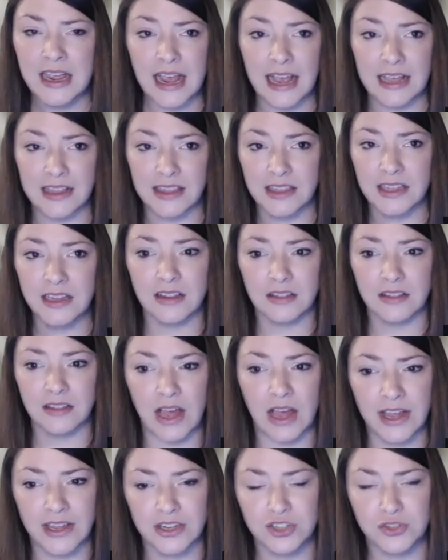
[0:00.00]
I think a
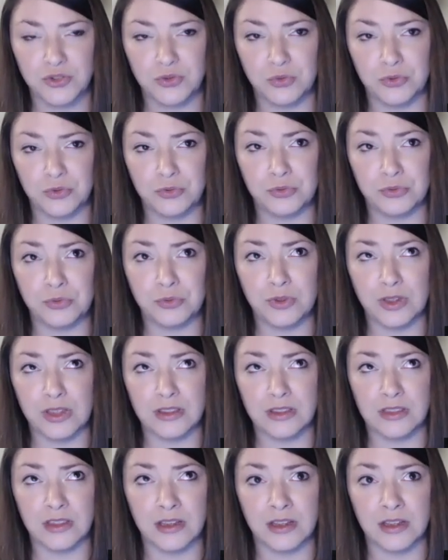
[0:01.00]
lot to
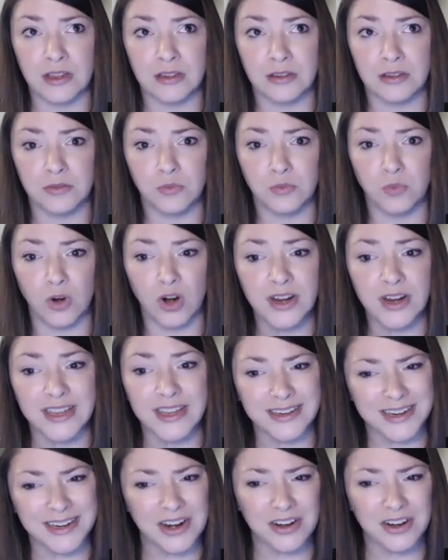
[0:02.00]
the work
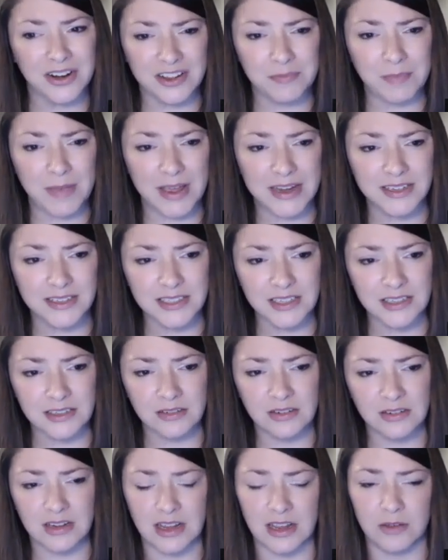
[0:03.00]
in narrative
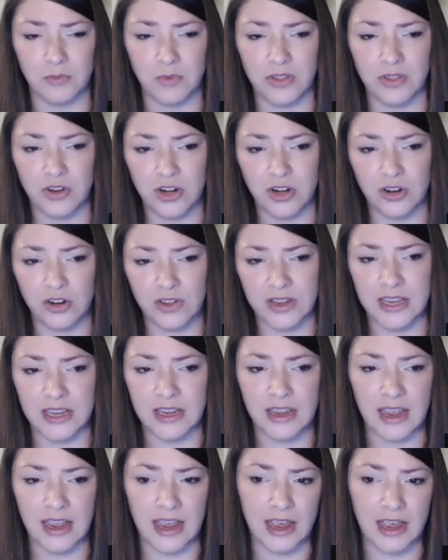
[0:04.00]
medicine, whether you're
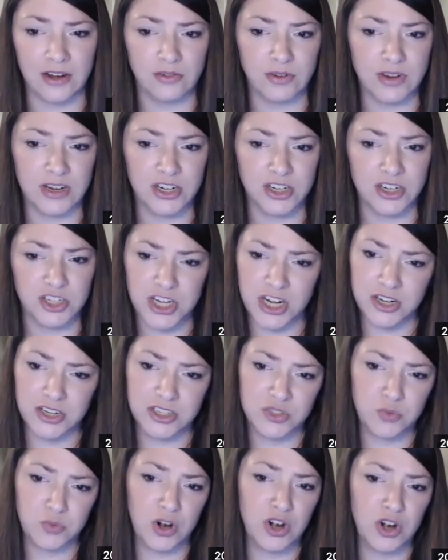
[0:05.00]
looking at Rita
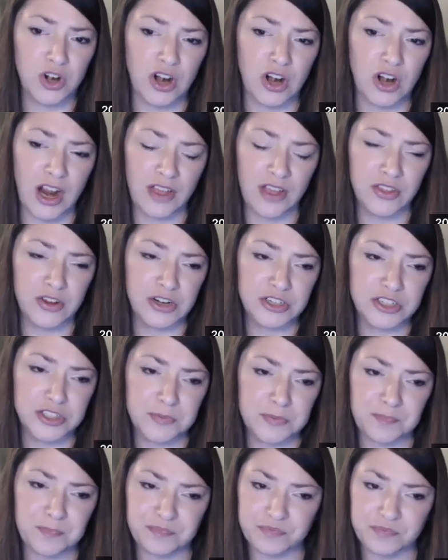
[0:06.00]
Sharon's work or
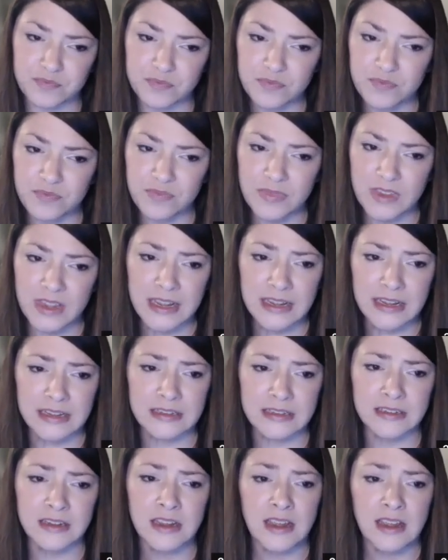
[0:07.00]
others,
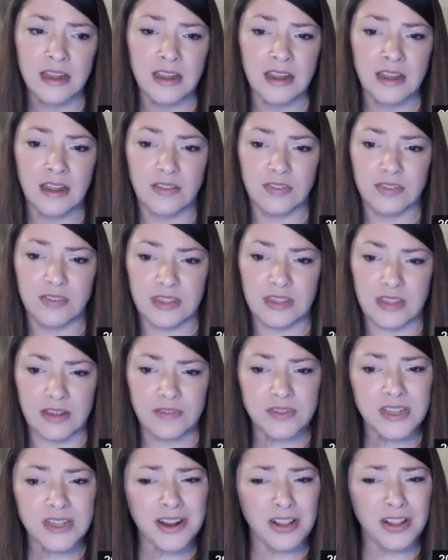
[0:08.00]
and
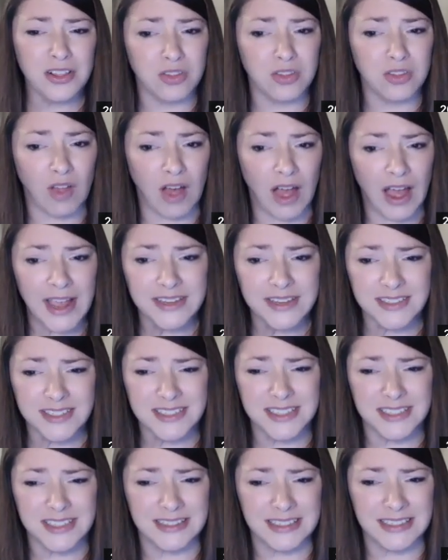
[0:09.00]
they've done a lot to
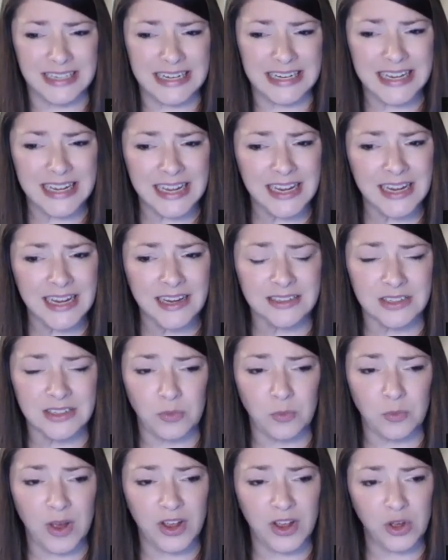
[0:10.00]
delineate
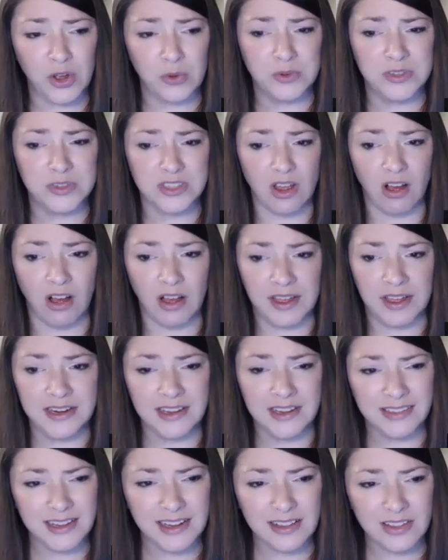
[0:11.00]
what goes on
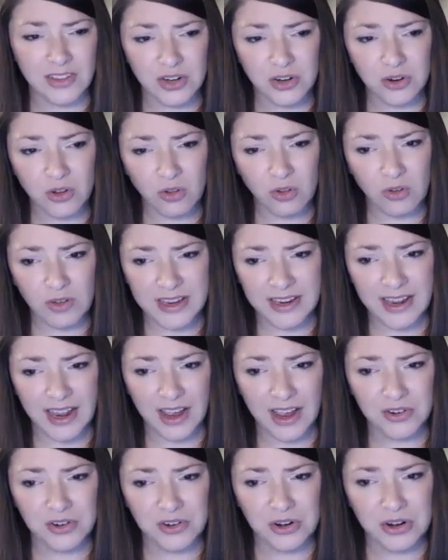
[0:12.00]
in the clinical
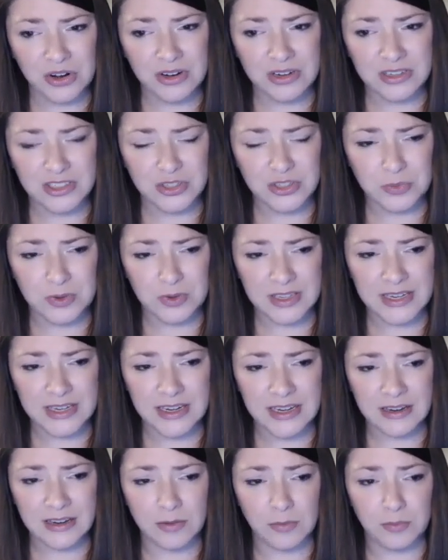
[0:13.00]
encounter to
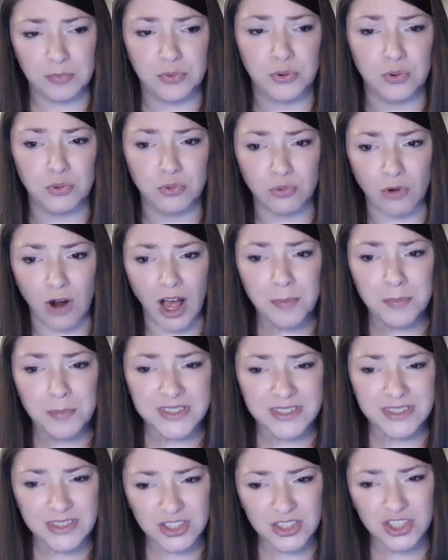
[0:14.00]
really
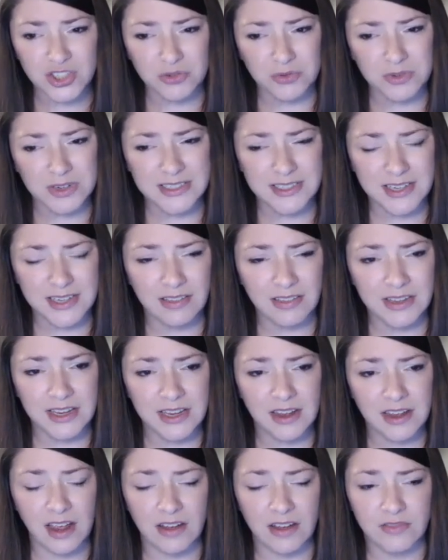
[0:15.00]
prompt the
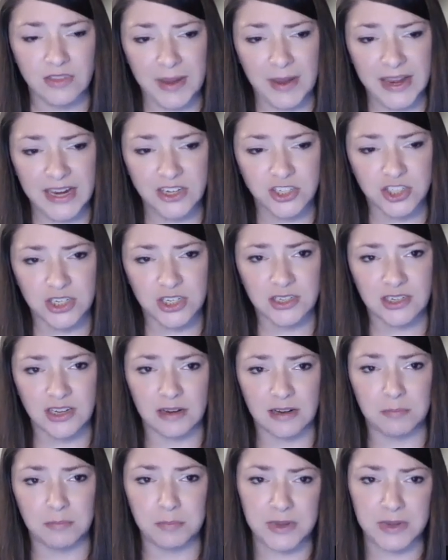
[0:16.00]
storytelling of the patient
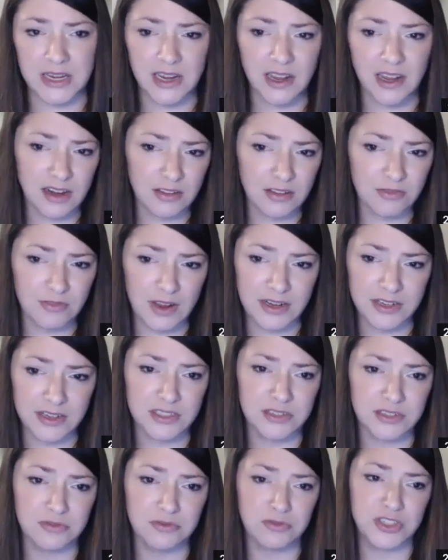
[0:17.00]
and be an
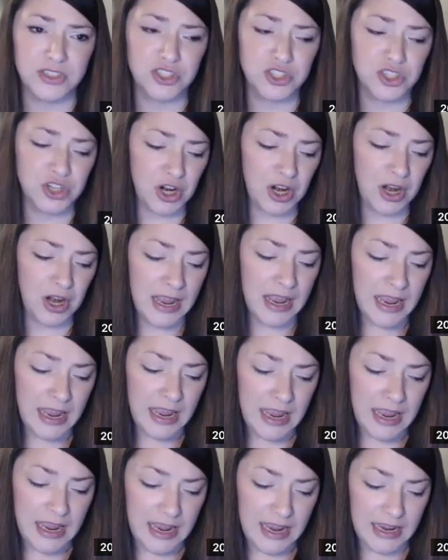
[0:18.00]
effective listener.
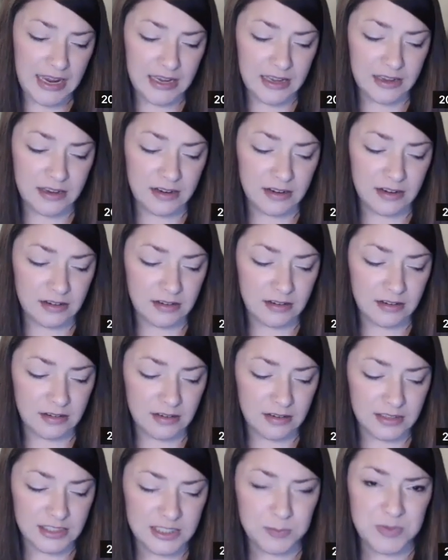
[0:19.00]
And
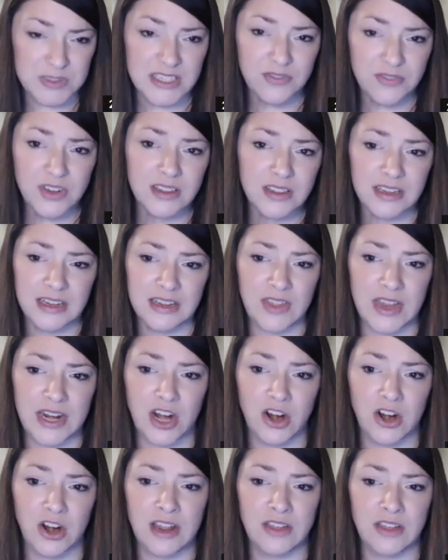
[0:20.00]
specifically in that
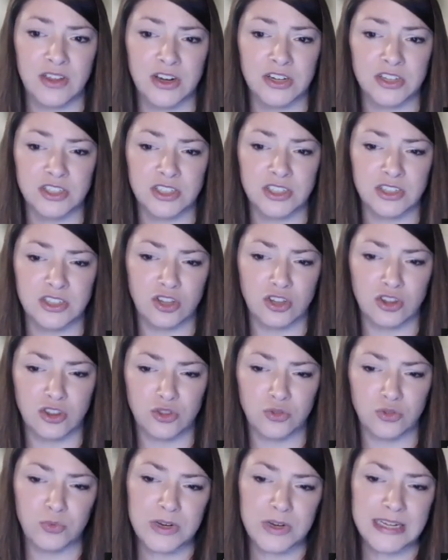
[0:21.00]
area, there's
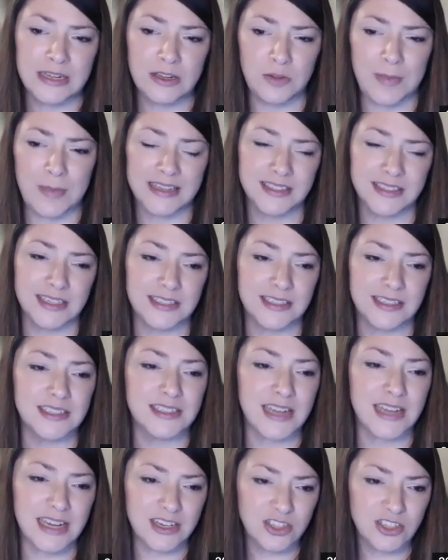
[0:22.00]
three, you might say,
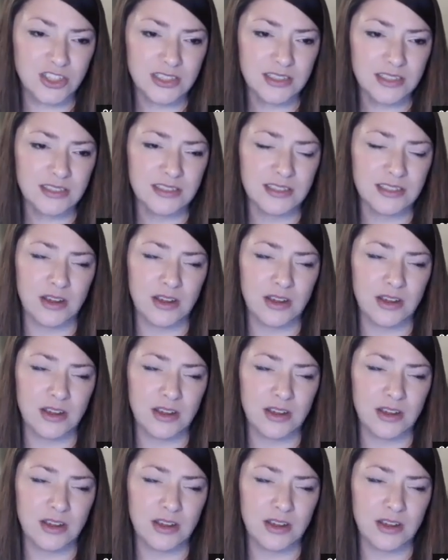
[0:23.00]
stages.